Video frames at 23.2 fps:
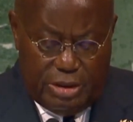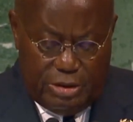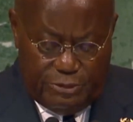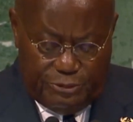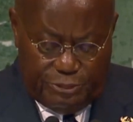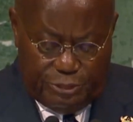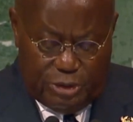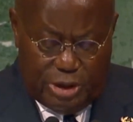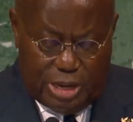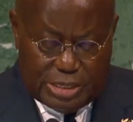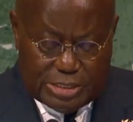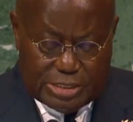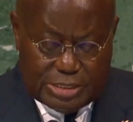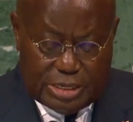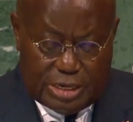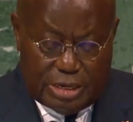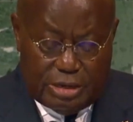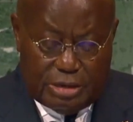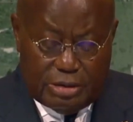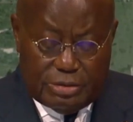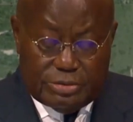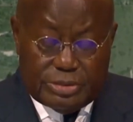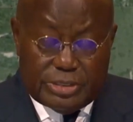for
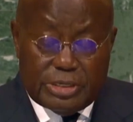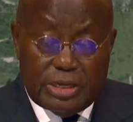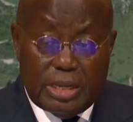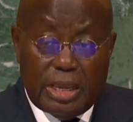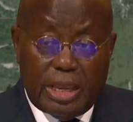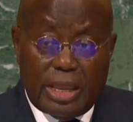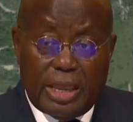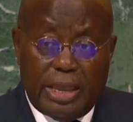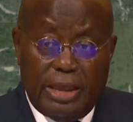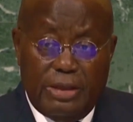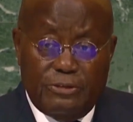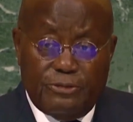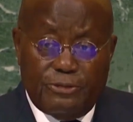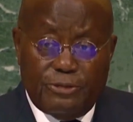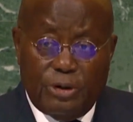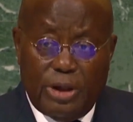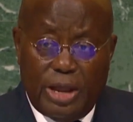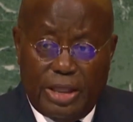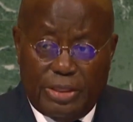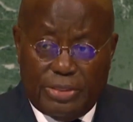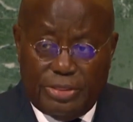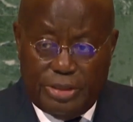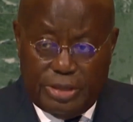ourselves and for
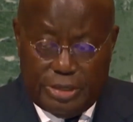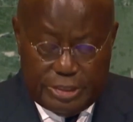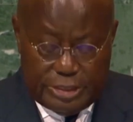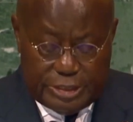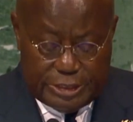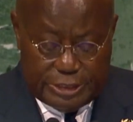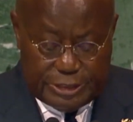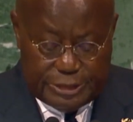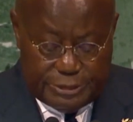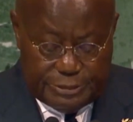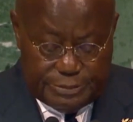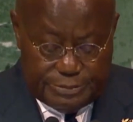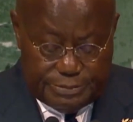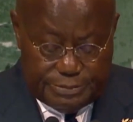others.